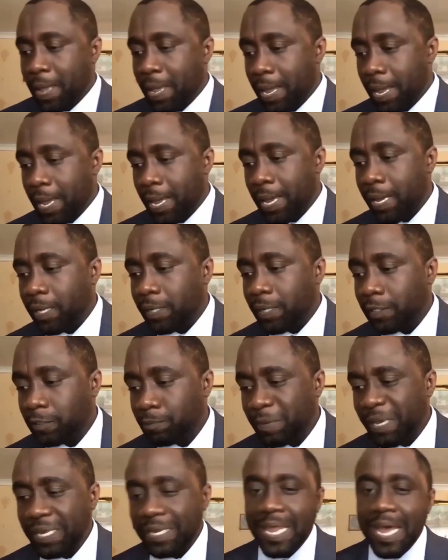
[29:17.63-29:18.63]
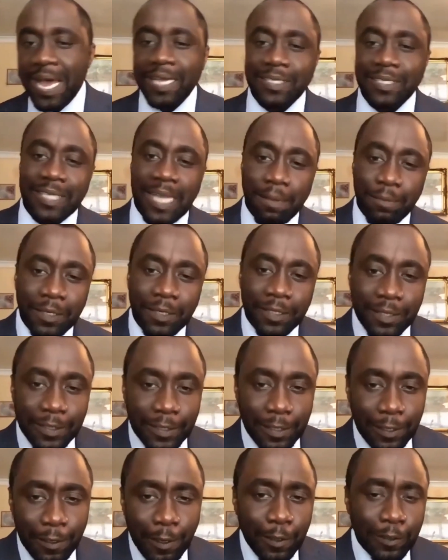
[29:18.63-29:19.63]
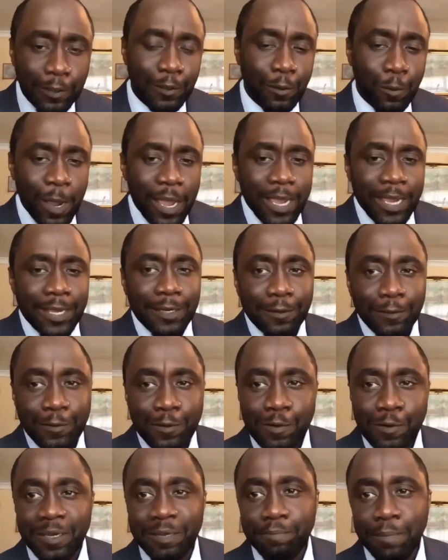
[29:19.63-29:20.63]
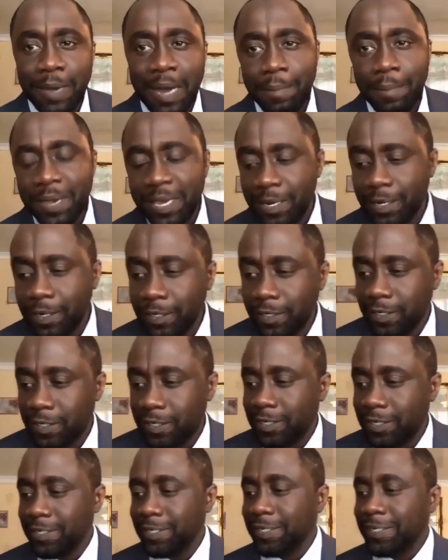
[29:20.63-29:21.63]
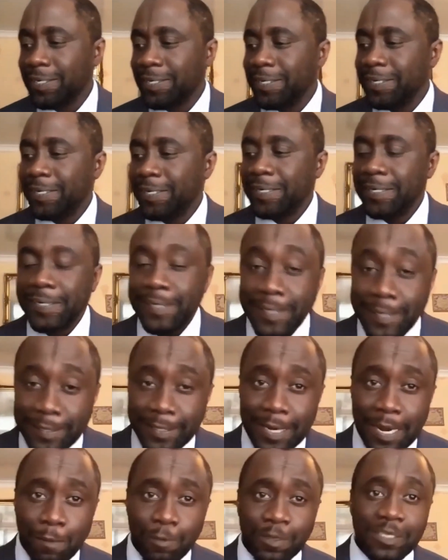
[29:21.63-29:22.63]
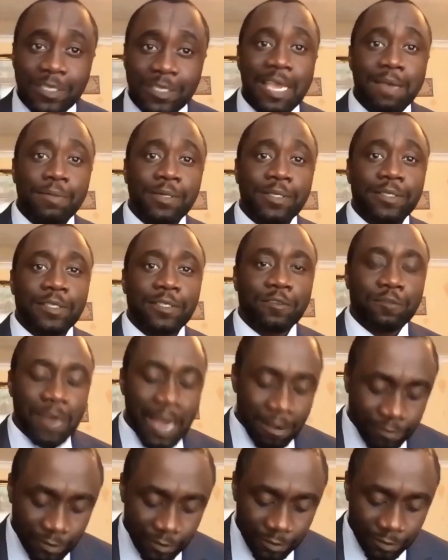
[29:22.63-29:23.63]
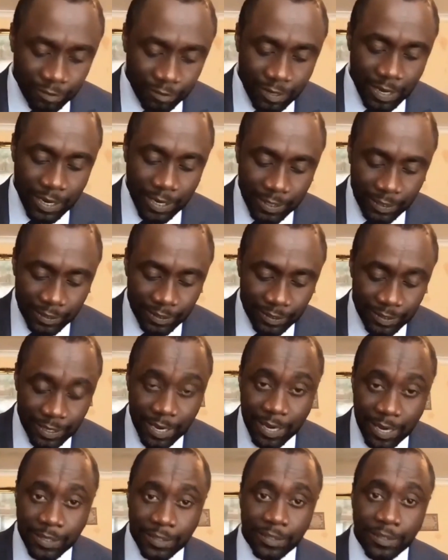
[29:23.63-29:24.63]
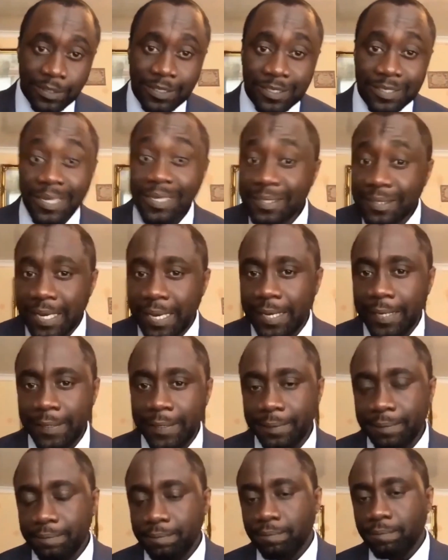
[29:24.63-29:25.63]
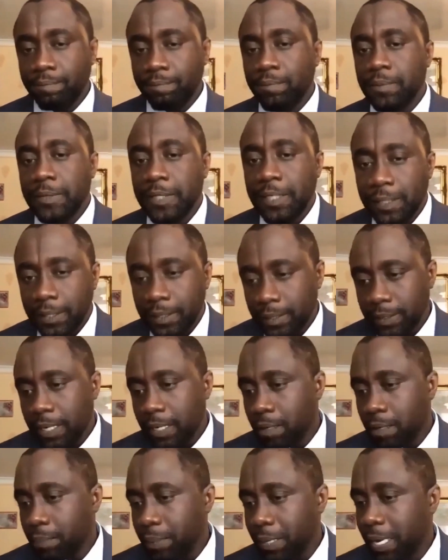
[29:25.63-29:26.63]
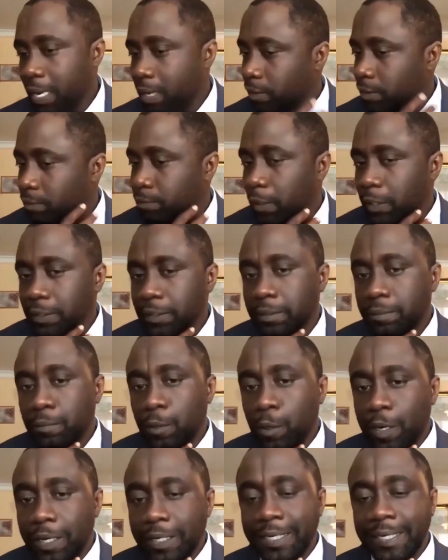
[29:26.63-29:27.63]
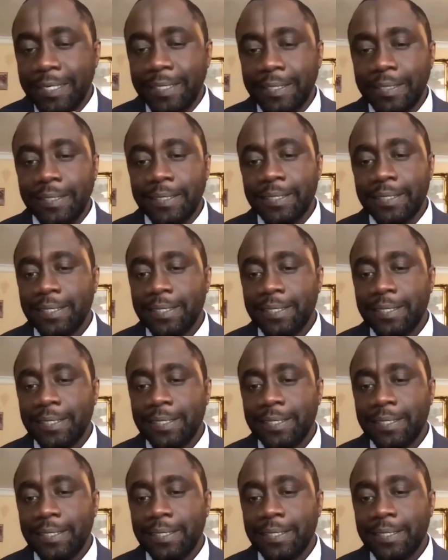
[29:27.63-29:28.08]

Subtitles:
I spent last Sabbath locked away in a room in Barbados. And then I was able to travel on Sunday, got up here on Monday morning,